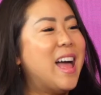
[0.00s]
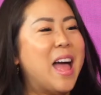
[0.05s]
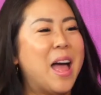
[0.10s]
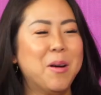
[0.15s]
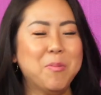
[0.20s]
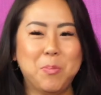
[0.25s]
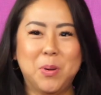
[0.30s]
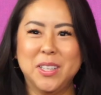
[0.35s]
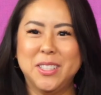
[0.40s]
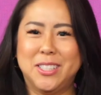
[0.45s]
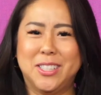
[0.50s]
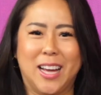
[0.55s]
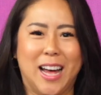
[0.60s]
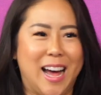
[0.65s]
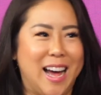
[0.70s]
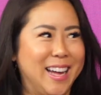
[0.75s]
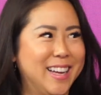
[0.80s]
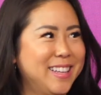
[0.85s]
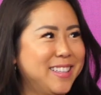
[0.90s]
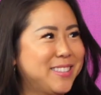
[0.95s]

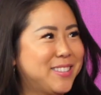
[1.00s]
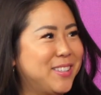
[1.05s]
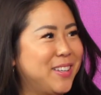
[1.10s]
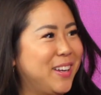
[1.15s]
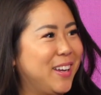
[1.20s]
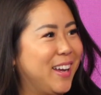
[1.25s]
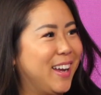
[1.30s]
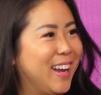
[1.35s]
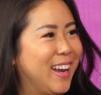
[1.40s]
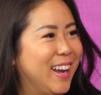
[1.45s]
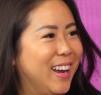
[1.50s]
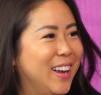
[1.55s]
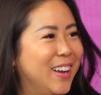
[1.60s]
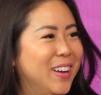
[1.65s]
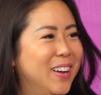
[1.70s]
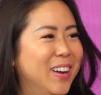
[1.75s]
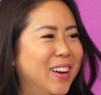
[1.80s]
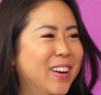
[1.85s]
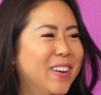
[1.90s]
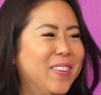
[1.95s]
Appetizing.
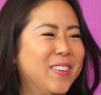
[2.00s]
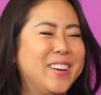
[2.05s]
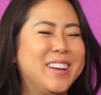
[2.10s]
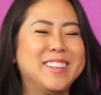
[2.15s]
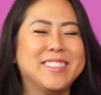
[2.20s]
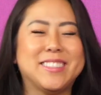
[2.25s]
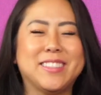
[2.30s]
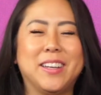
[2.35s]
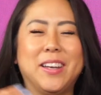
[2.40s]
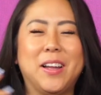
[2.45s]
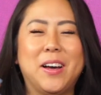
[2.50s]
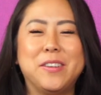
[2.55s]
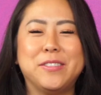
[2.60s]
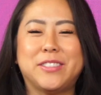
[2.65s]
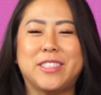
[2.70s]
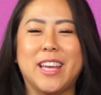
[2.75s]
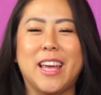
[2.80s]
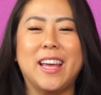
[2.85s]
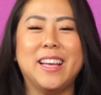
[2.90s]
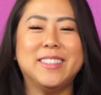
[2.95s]
Who doesn't
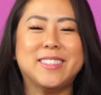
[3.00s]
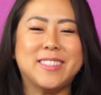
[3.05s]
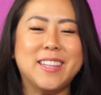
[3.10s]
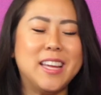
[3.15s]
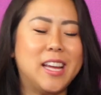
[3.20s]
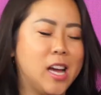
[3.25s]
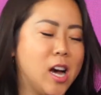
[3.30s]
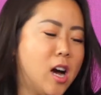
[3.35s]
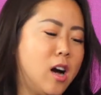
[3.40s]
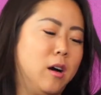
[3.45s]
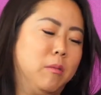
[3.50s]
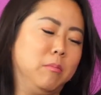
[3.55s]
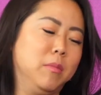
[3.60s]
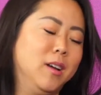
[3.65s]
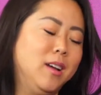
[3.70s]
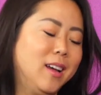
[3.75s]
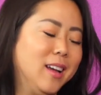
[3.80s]
love tasty cum?